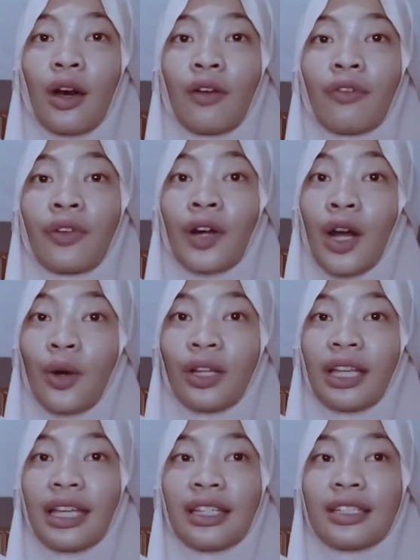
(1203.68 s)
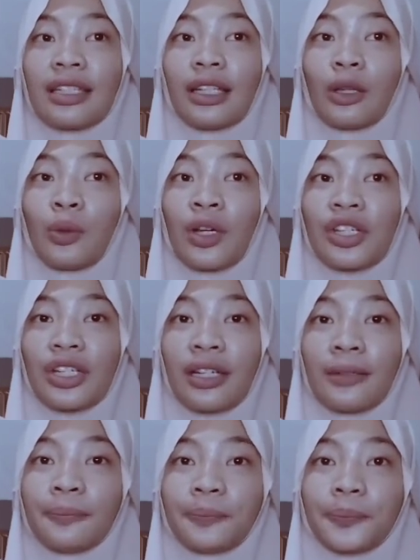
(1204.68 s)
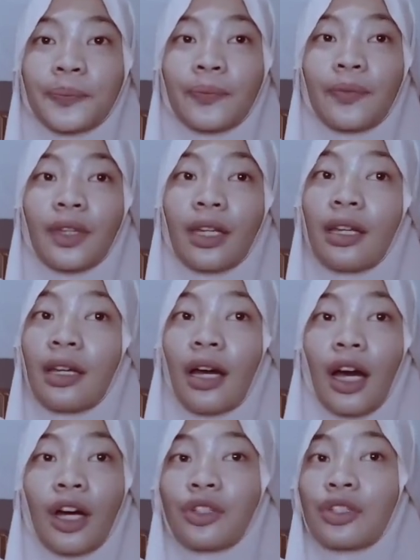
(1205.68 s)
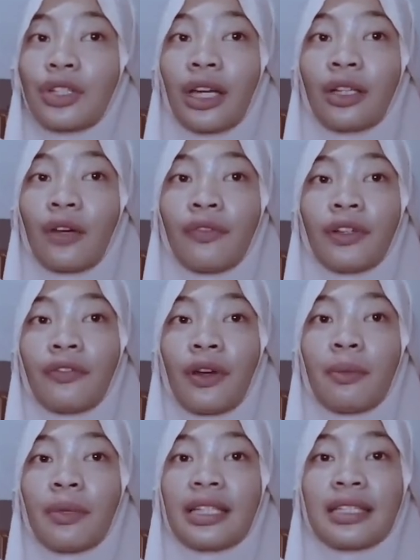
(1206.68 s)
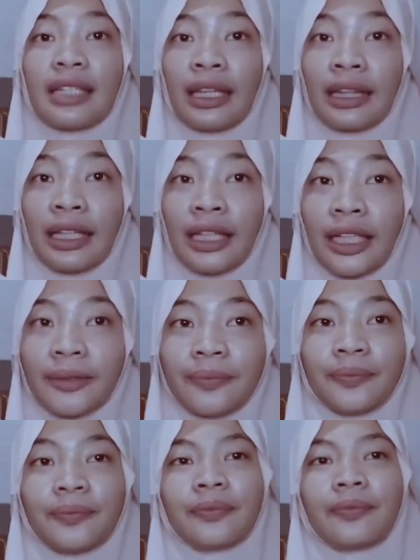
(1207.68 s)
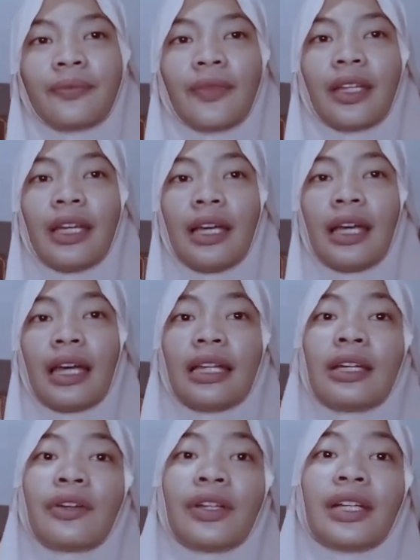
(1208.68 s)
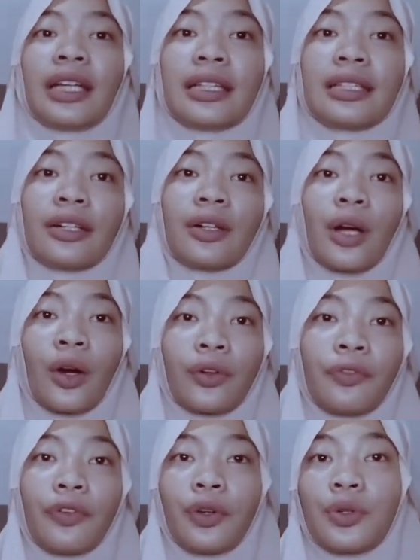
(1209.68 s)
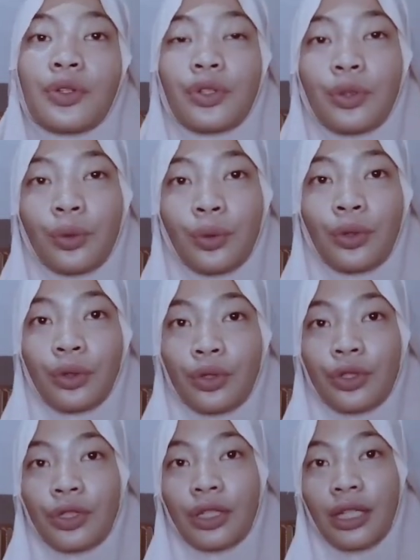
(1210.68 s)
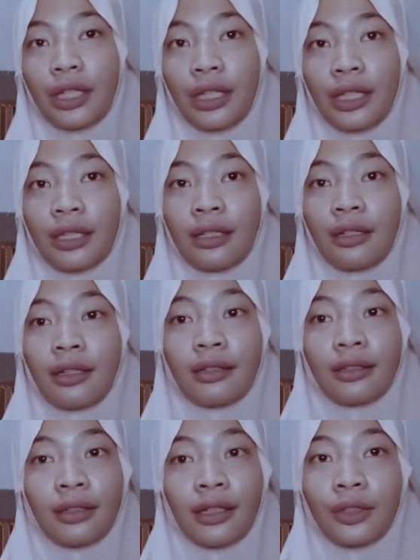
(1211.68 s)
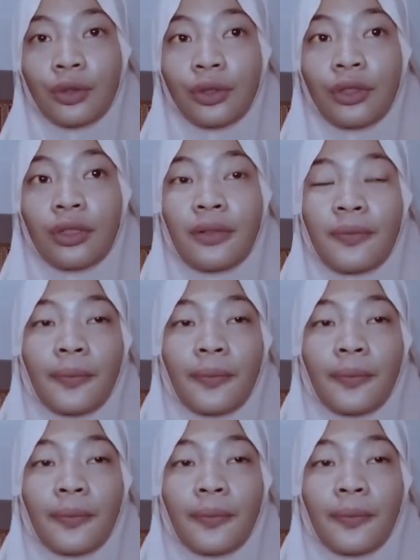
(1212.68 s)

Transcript: of role in situations outside of the family setting. They relate their own views to those in the literature.